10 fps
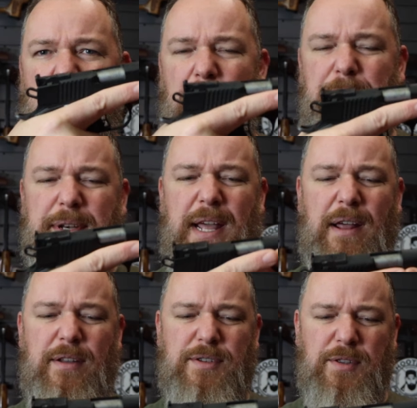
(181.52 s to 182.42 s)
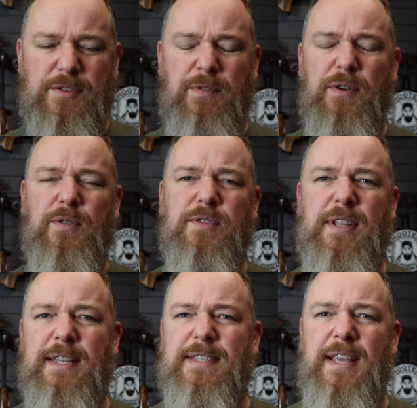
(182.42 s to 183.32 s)
up and down. So those vertical
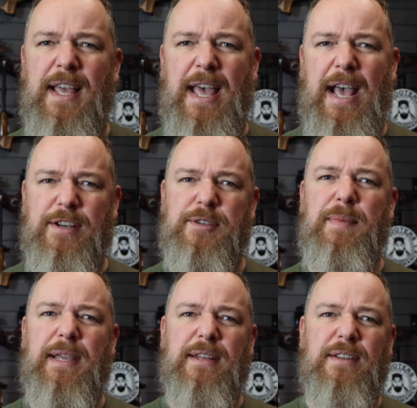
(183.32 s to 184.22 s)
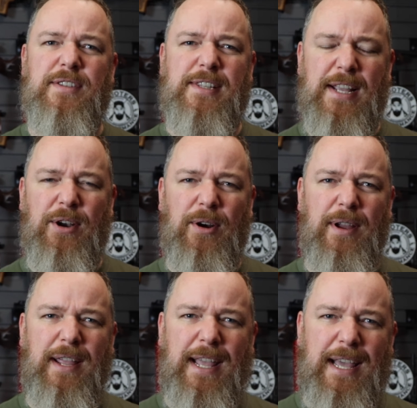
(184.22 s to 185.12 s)
slits actually make it slicker
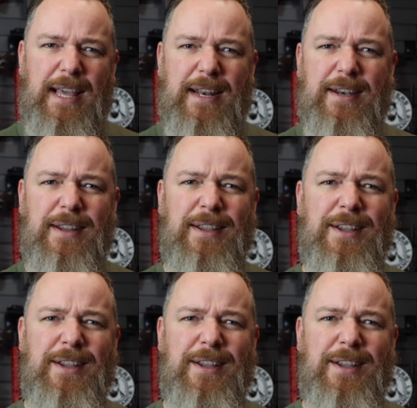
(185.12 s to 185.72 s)
and